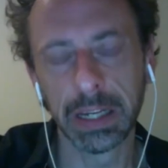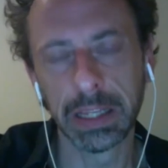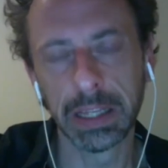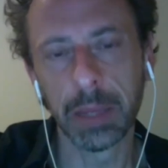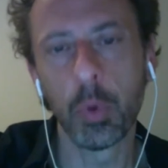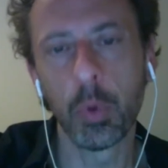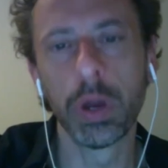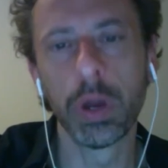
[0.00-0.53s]
the
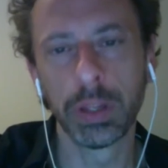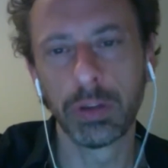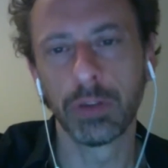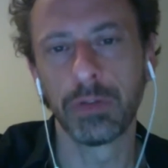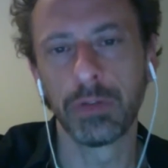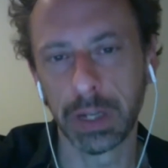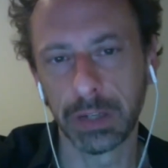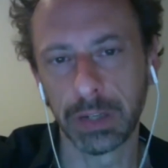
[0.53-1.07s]
point
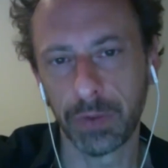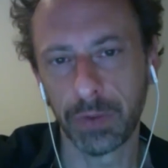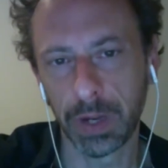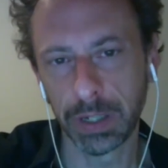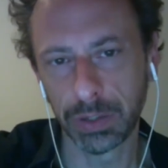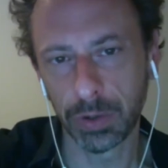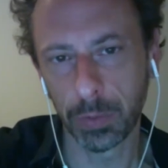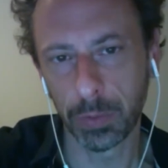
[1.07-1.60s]
of it,
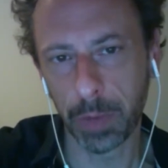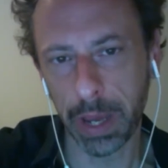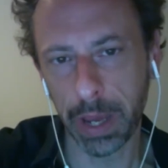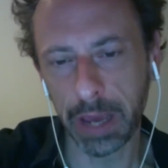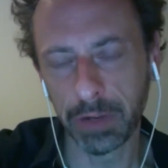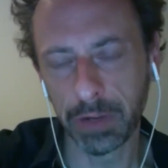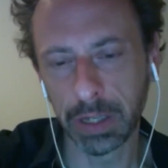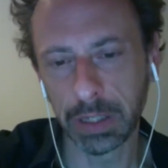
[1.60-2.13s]
right? So by
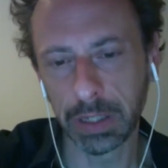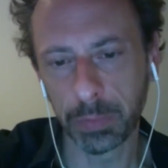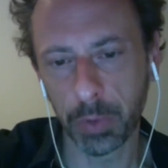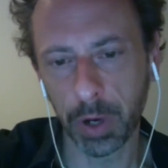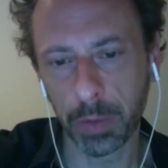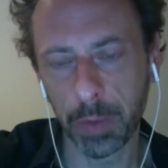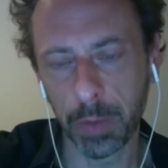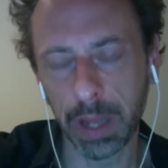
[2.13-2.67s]
having it
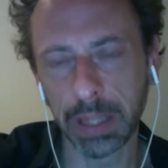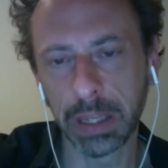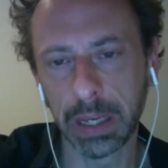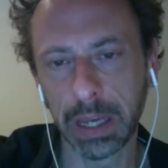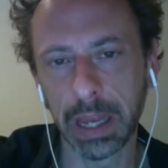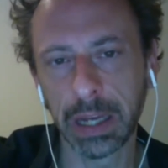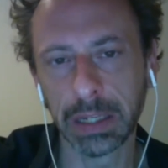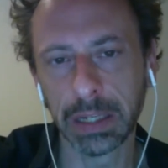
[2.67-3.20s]
pragmatic
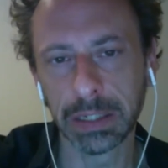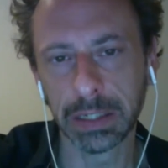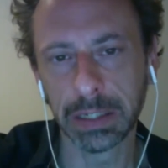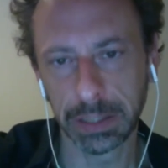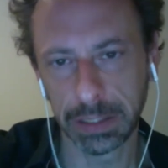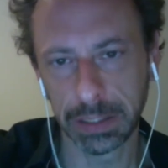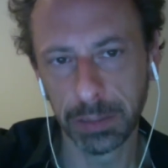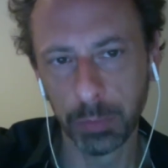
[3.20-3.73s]
and
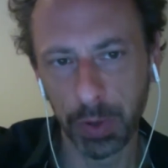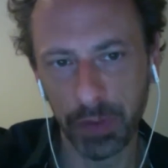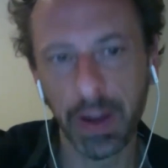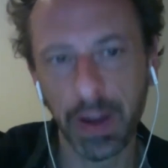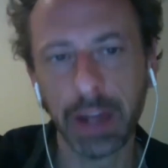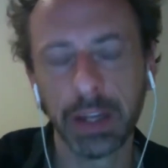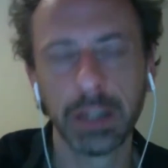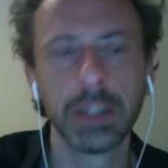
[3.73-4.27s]

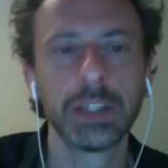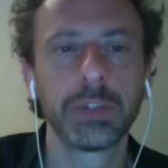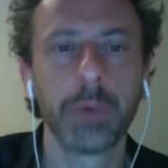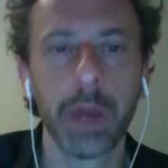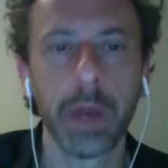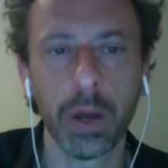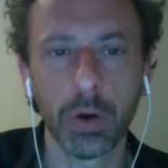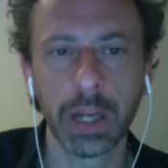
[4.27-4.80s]
simplified in this
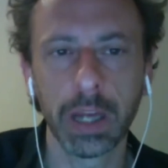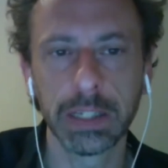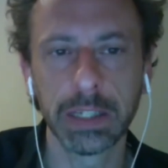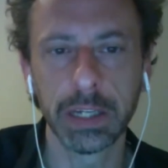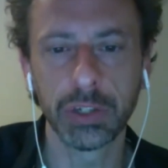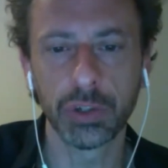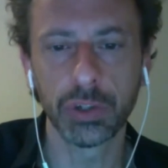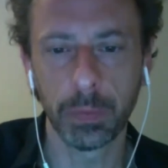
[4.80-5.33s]
way, uh,
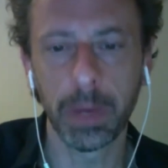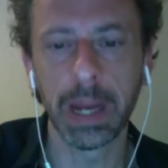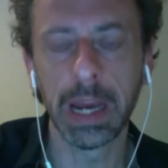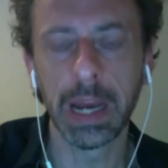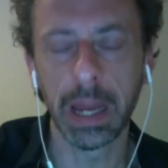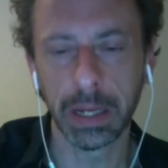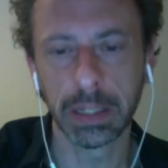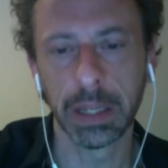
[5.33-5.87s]
organization from, might
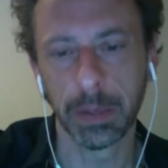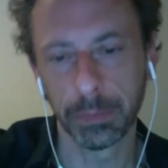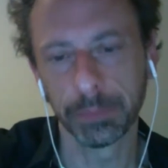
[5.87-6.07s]
like they, them. they